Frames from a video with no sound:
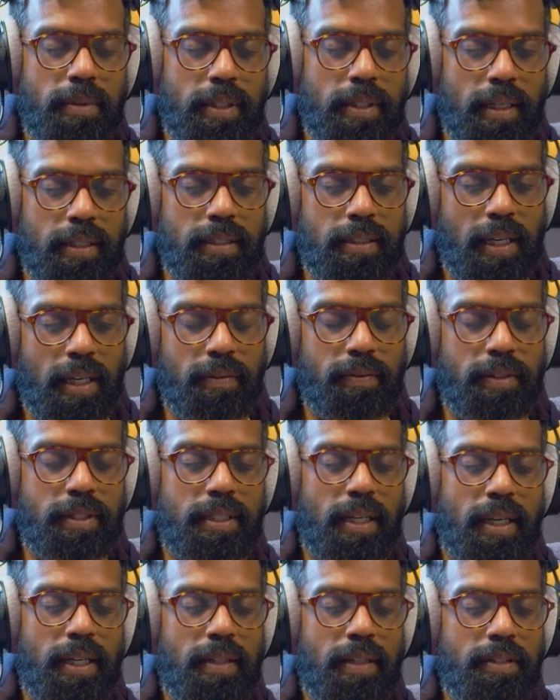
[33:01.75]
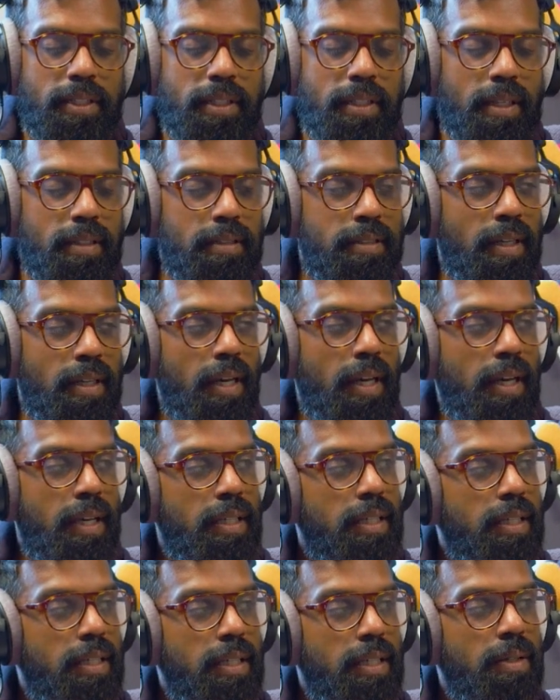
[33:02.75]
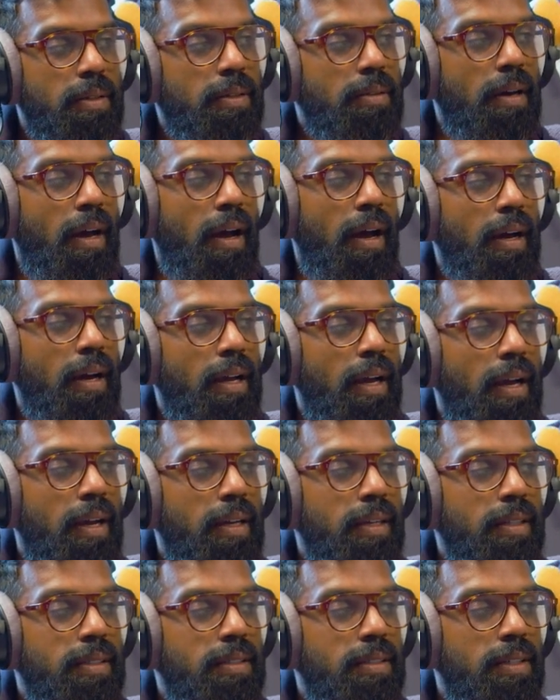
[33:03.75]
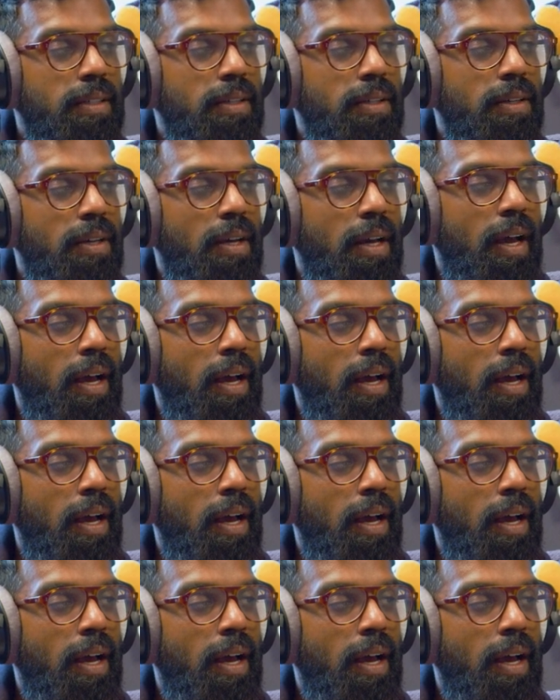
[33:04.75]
I gave the date. And then she goes, you are going to